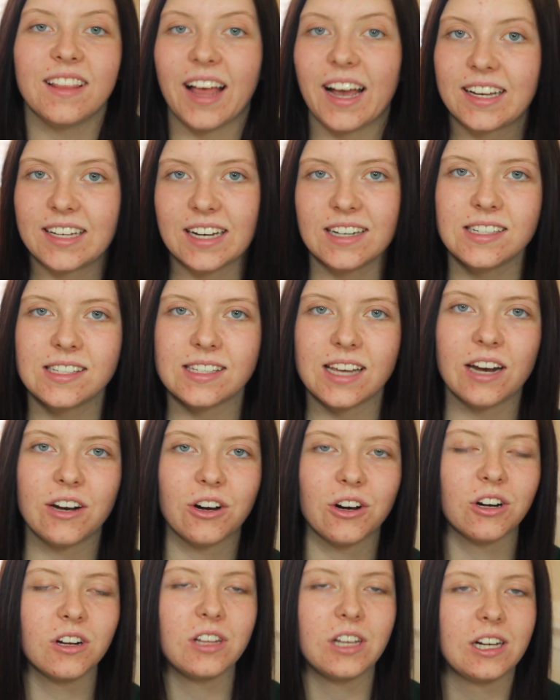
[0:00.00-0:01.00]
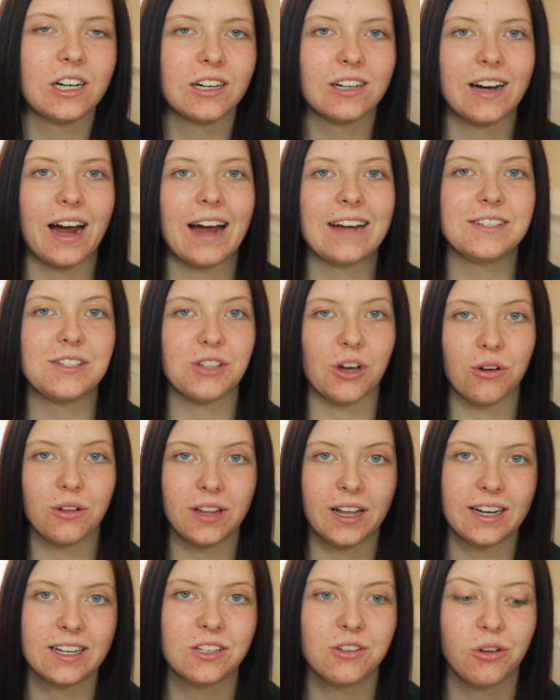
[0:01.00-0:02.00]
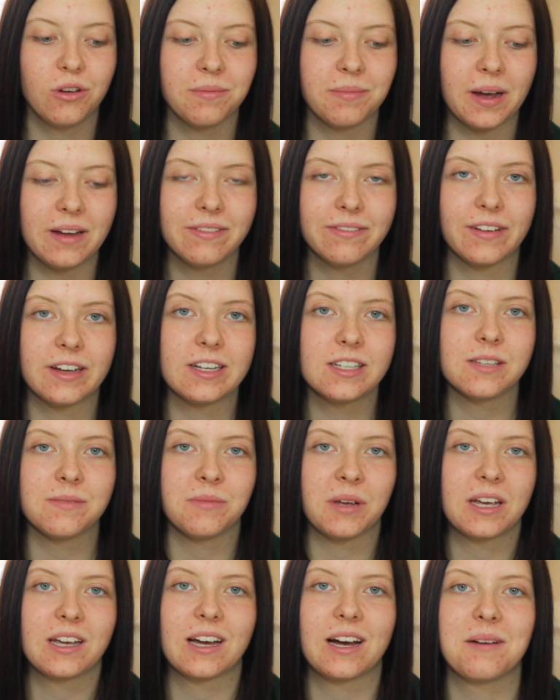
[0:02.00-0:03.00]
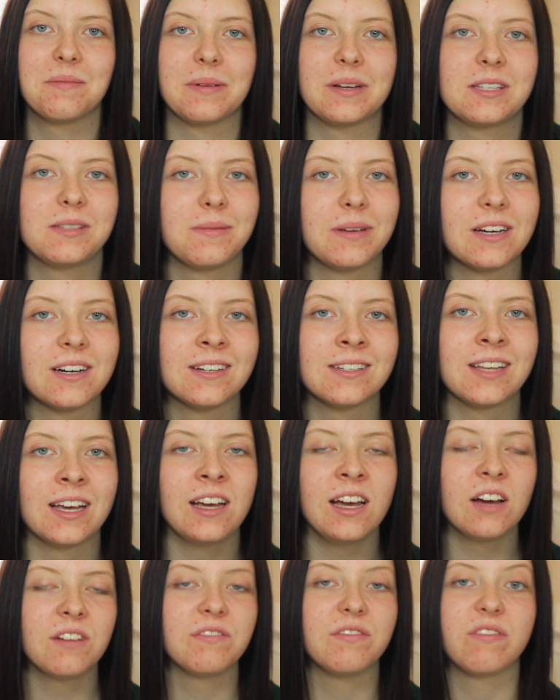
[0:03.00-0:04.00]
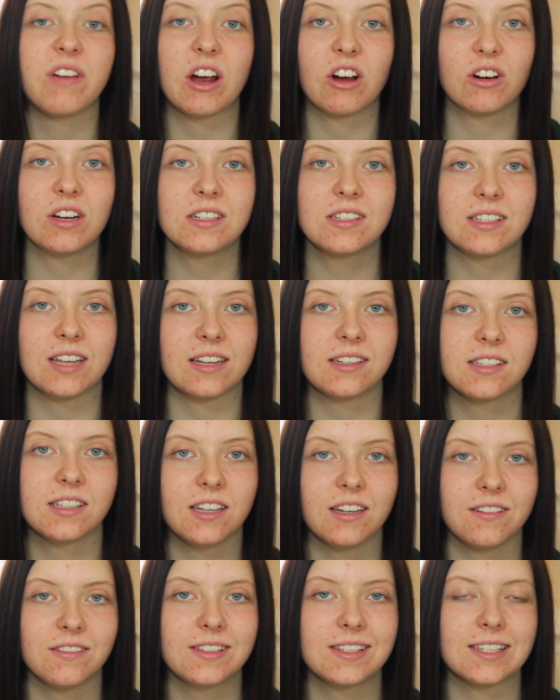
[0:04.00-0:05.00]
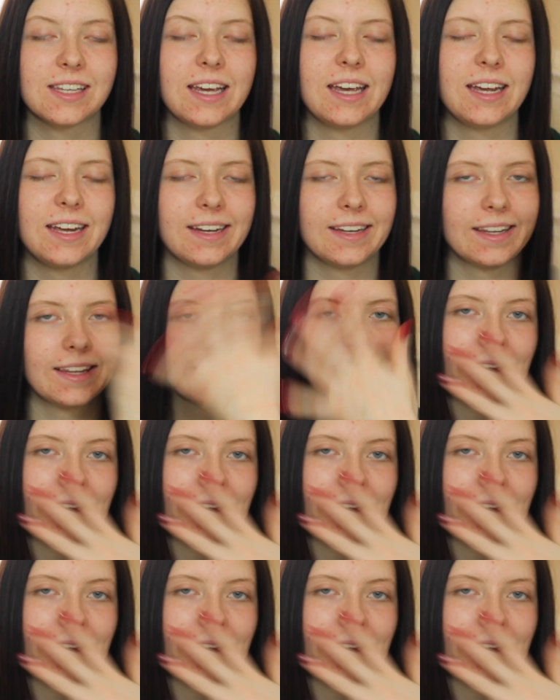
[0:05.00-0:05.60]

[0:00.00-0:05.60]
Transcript: Like I said earlier, I don't like doing my face makeup. It's because I have very sensitive skin.